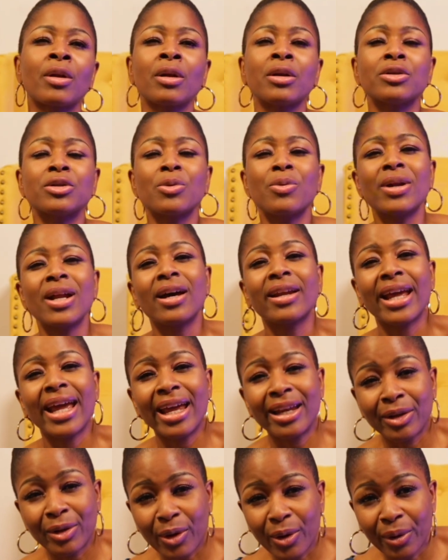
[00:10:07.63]
So what I'd
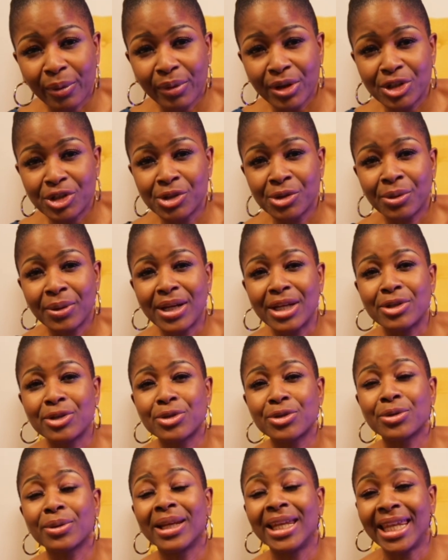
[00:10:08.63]
encourage you is
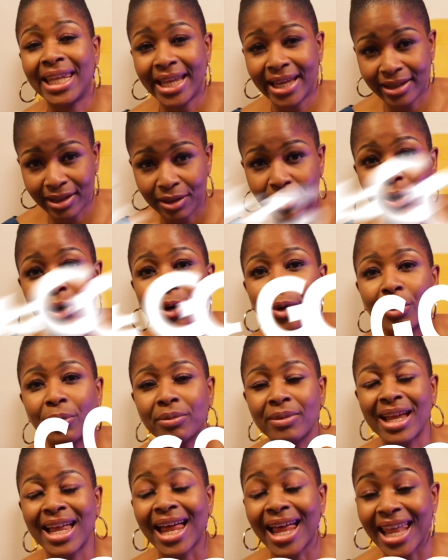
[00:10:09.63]
to let it go.
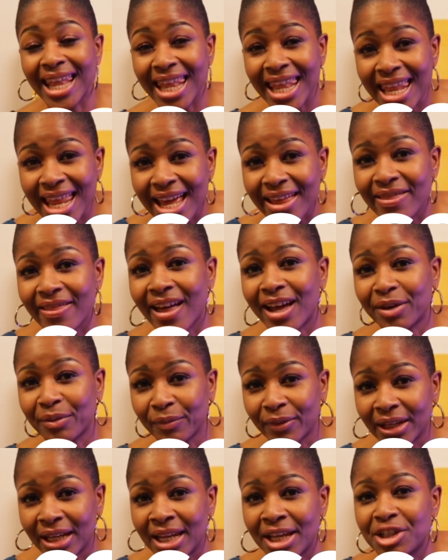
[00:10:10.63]
Let that
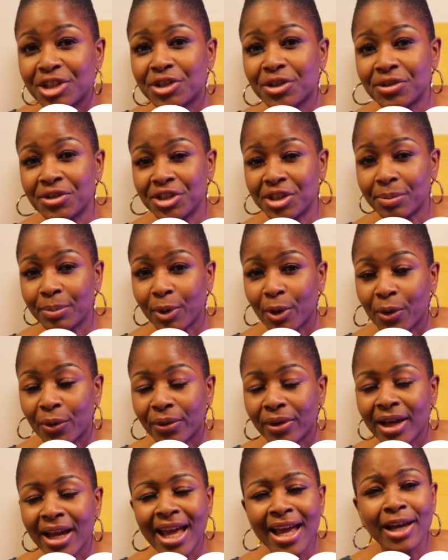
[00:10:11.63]
relationship
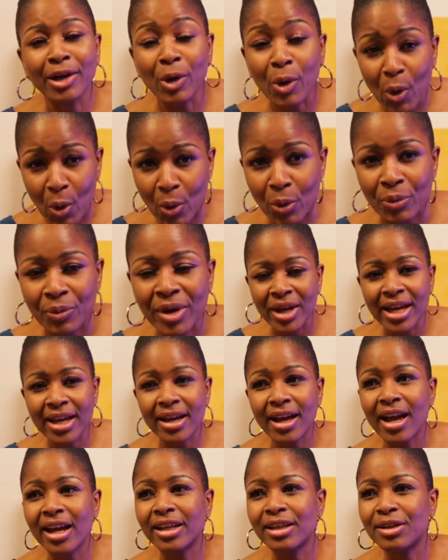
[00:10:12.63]
go.
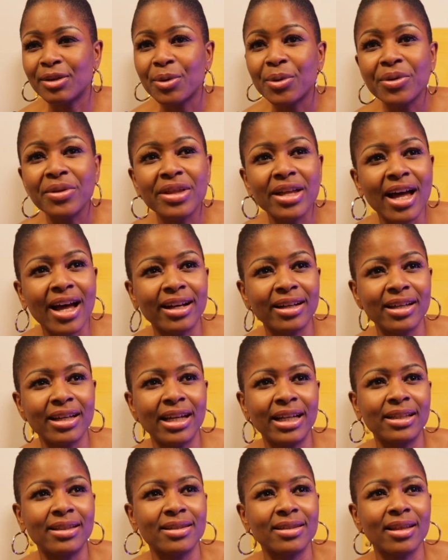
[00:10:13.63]
I know that
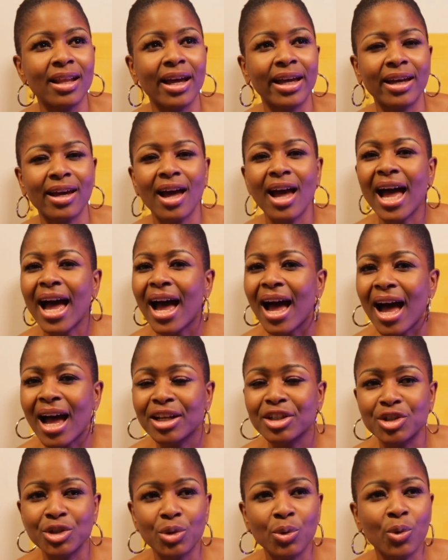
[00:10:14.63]
it's like
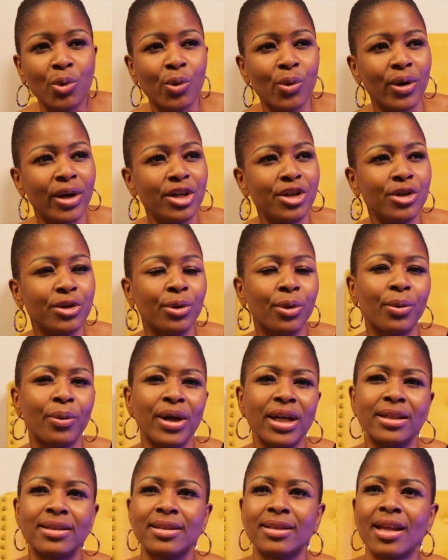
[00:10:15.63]
harsh, or
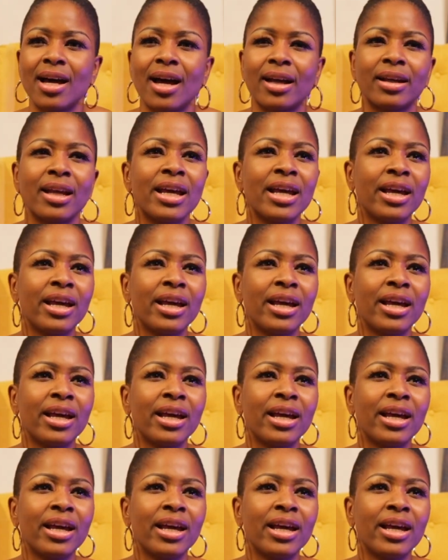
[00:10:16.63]
it's not